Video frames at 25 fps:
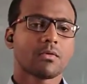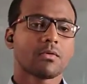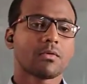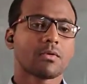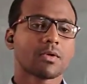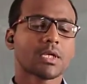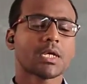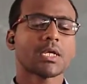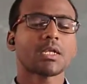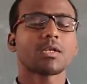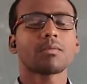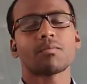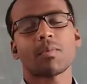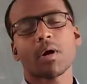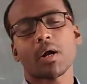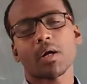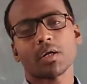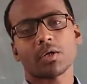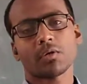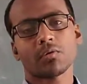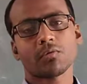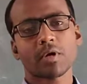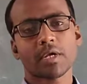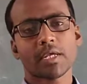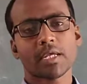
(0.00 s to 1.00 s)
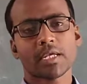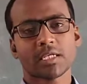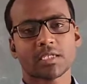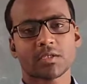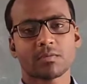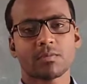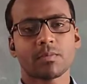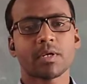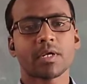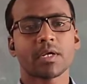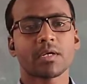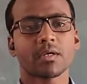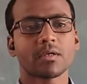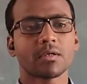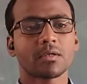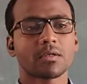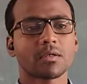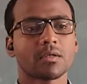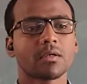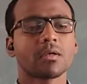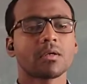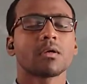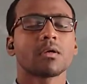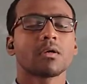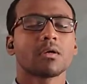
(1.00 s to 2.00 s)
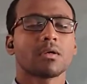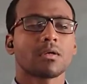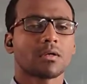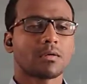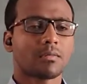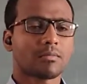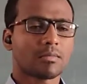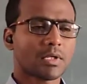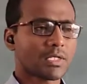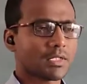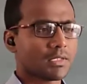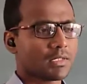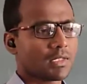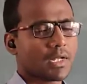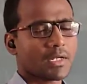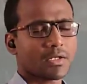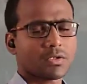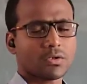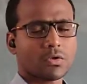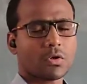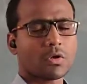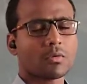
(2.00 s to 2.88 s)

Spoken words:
Okay. In part 2, I explained I